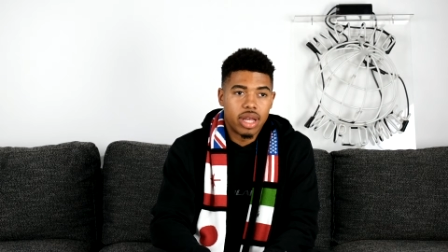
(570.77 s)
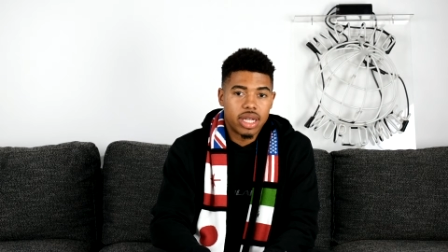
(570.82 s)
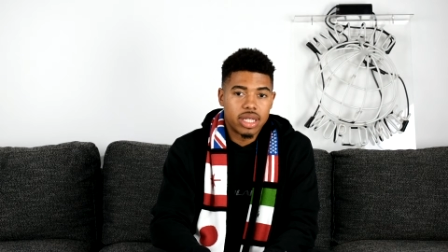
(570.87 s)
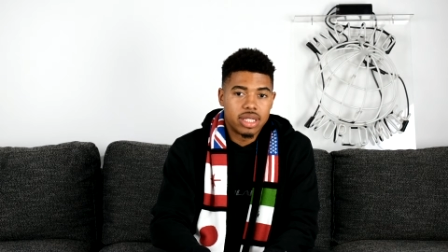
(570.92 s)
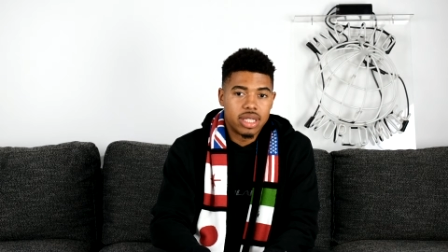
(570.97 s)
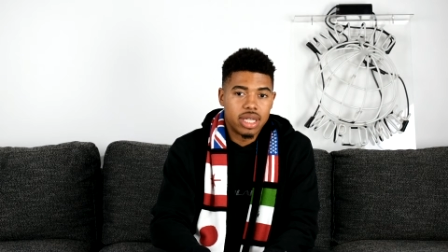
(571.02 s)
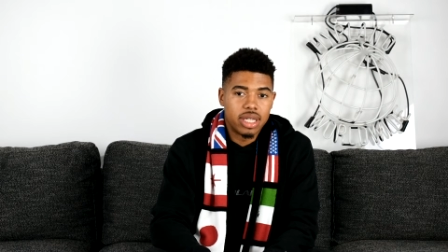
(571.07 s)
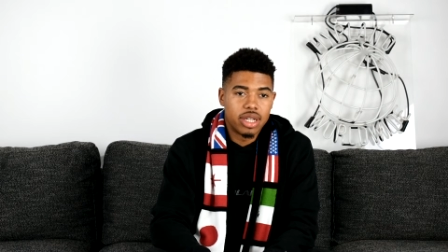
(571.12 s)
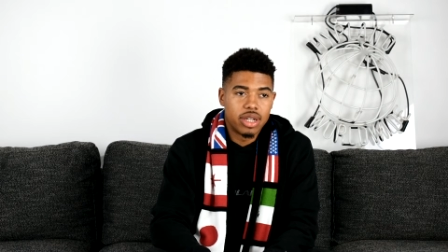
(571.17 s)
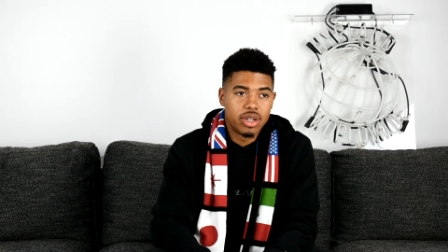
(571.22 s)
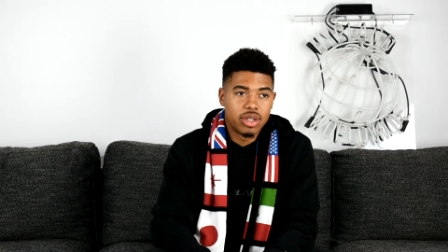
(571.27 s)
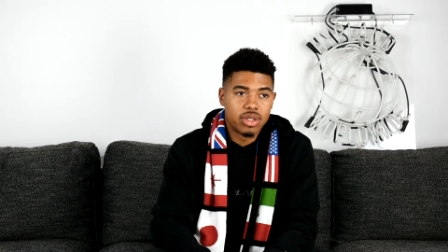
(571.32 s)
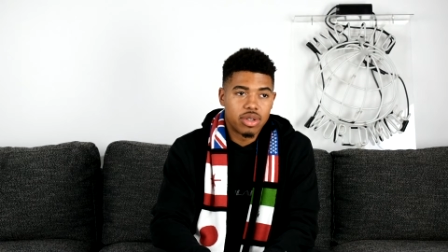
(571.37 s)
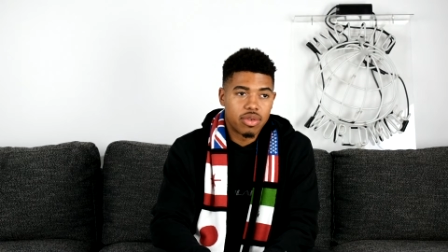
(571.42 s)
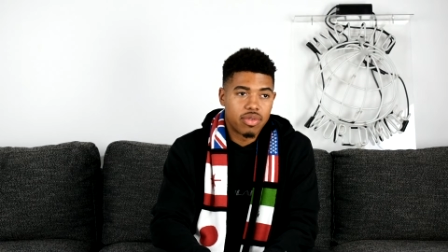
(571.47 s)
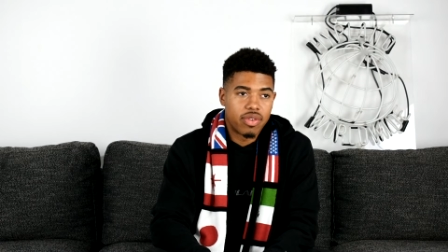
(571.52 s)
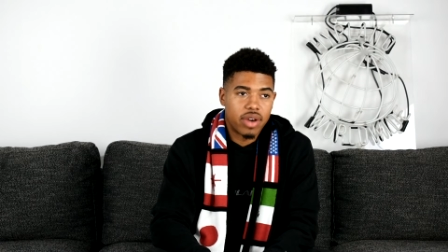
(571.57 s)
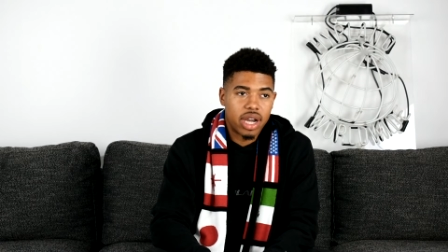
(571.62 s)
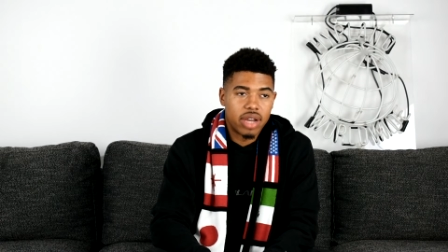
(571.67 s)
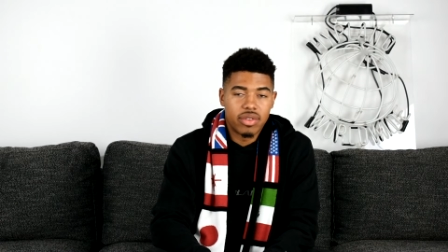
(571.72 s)
Like 10 years
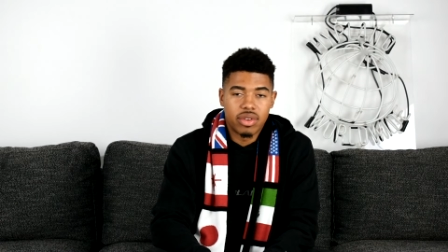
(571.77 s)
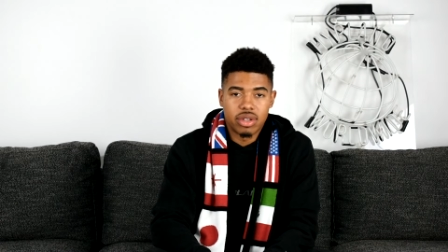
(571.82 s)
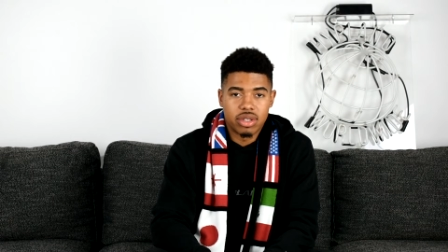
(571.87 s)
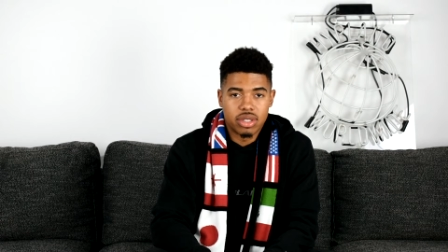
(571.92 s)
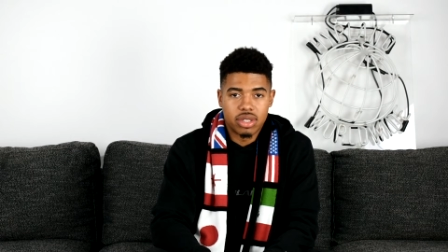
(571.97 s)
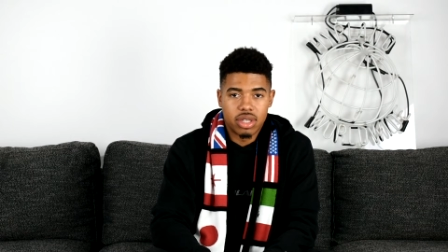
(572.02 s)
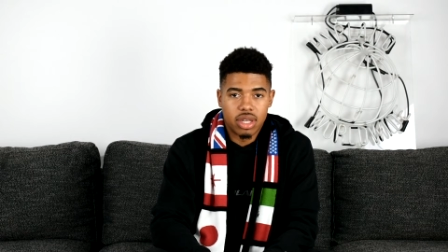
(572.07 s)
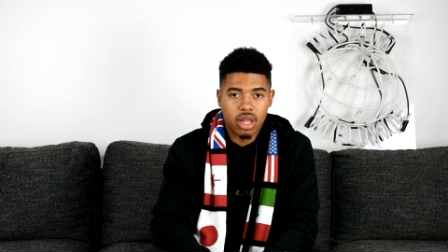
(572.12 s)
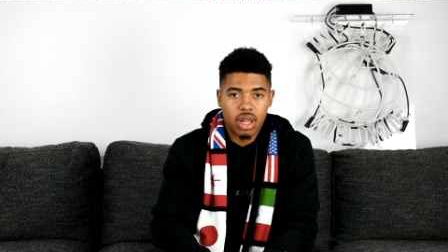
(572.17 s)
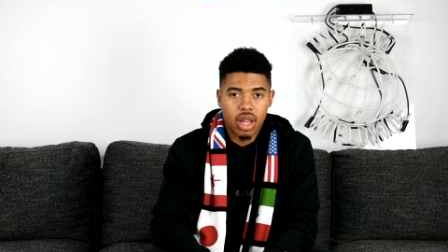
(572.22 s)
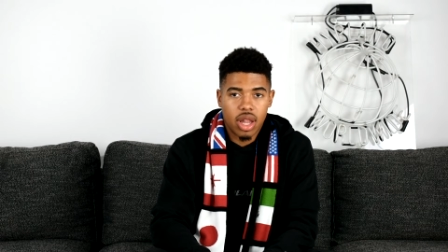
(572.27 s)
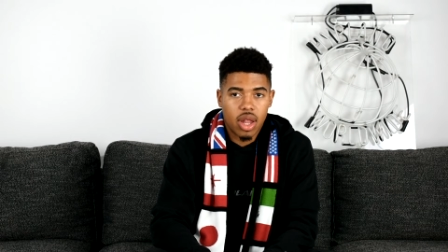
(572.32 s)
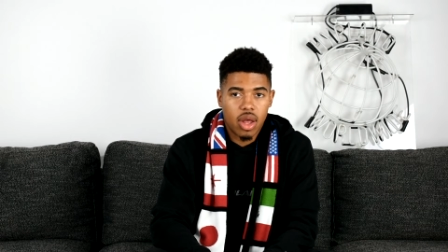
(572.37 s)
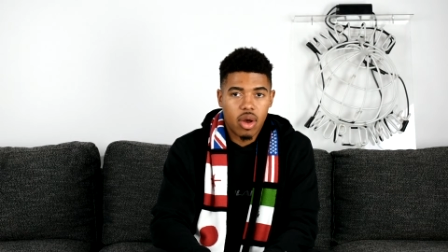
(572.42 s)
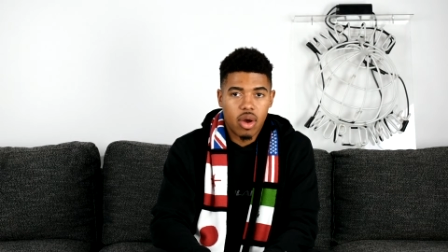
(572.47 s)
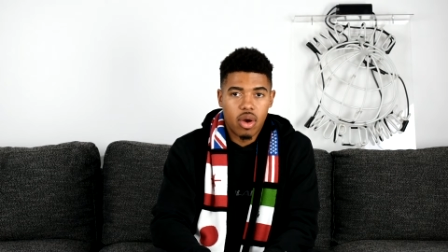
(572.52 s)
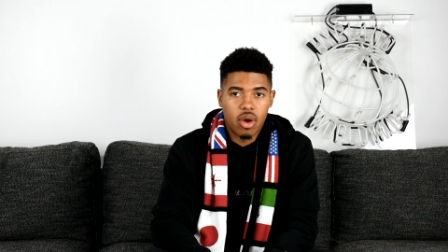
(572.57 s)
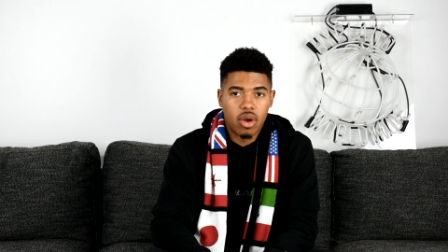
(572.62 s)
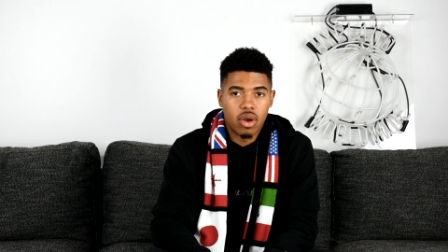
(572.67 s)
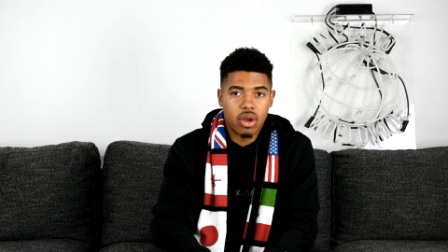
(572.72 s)
or 5 years is a
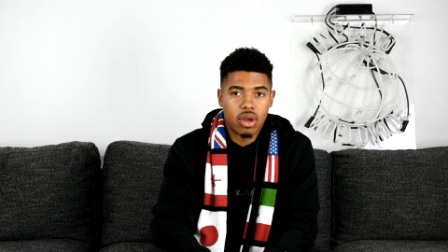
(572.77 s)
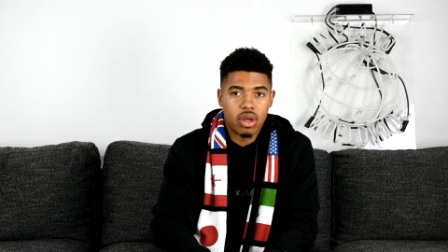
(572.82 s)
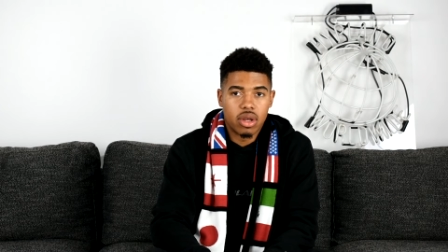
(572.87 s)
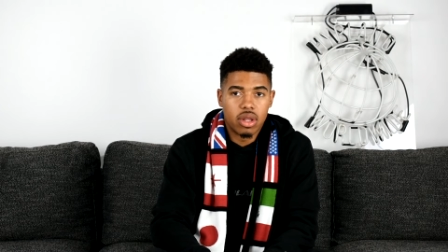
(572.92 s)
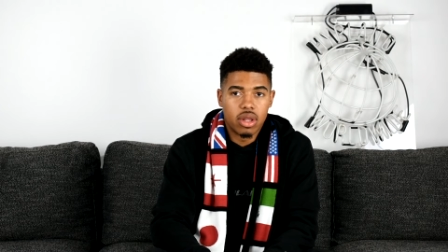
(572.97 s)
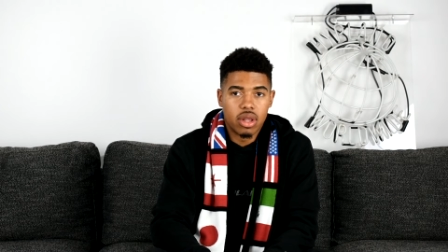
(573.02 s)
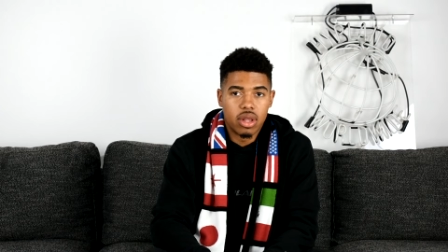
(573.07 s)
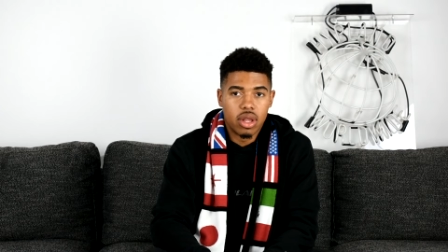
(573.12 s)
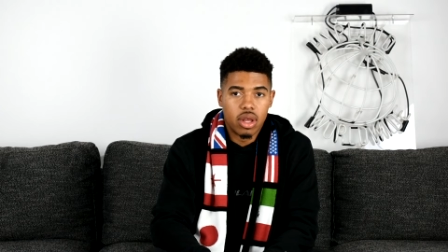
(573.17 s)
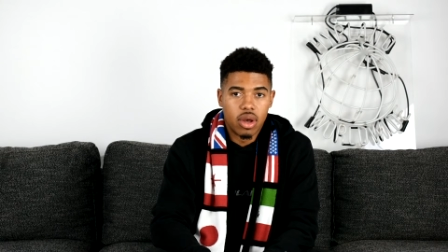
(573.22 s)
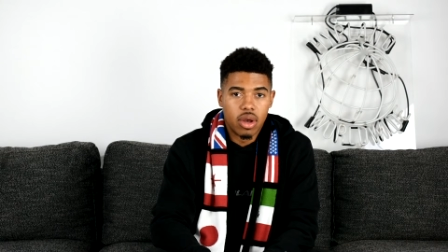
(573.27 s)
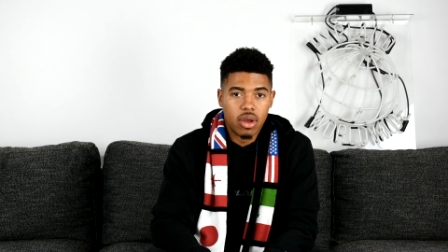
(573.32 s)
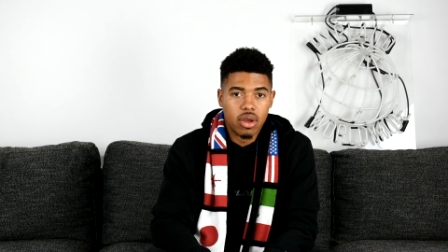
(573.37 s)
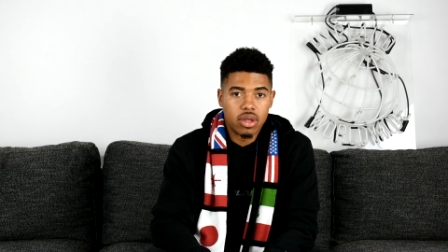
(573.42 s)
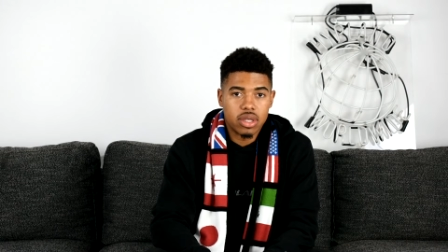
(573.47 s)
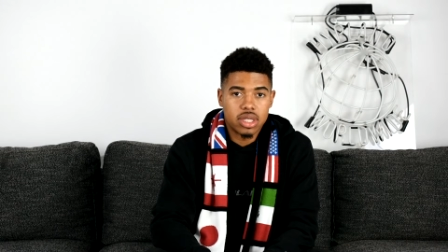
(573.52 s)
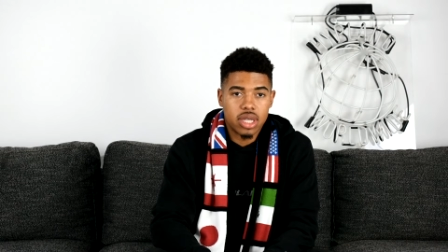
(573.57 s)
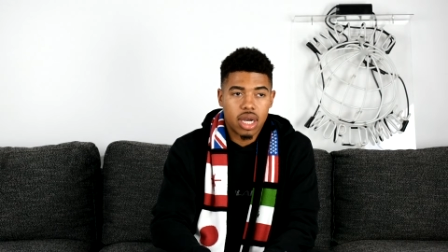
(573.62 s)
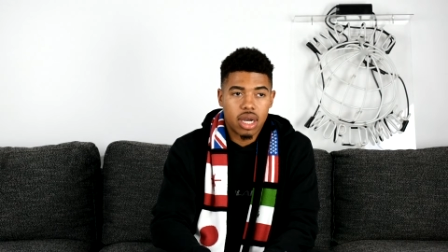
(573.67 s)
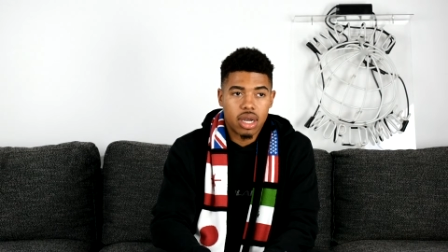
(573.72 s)

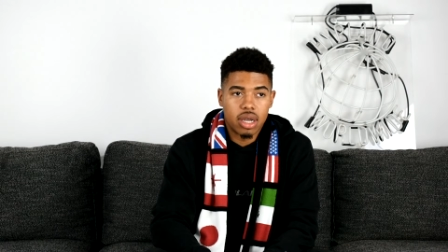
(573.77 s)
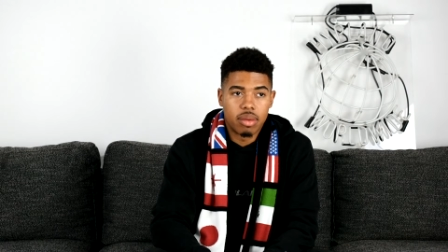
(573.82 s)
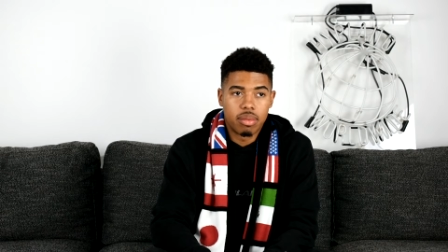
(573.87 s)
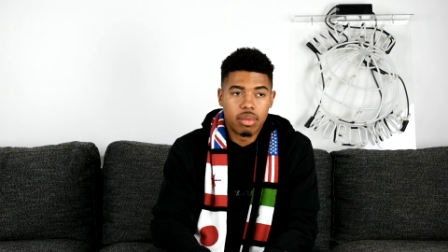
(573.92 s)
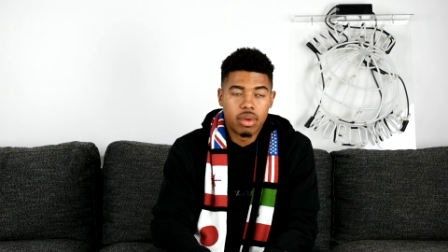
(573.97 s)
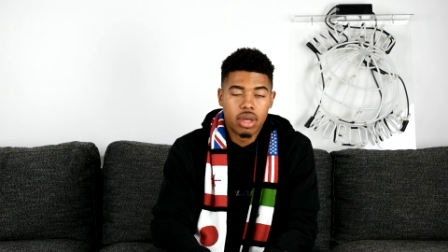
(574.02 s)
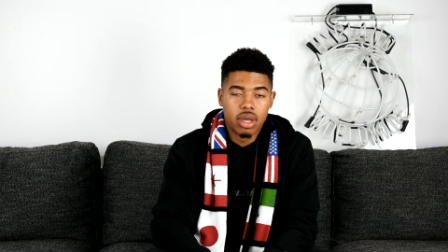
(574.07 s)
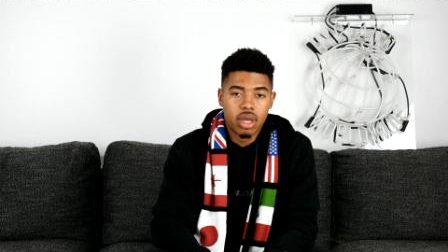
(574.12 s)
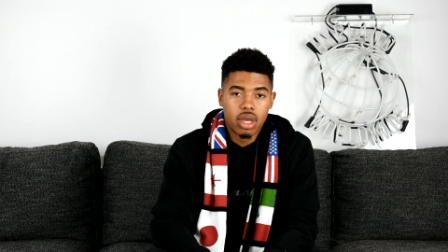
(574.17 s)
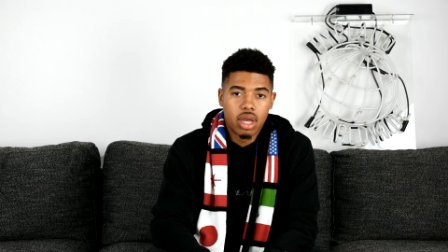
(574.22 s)
long time.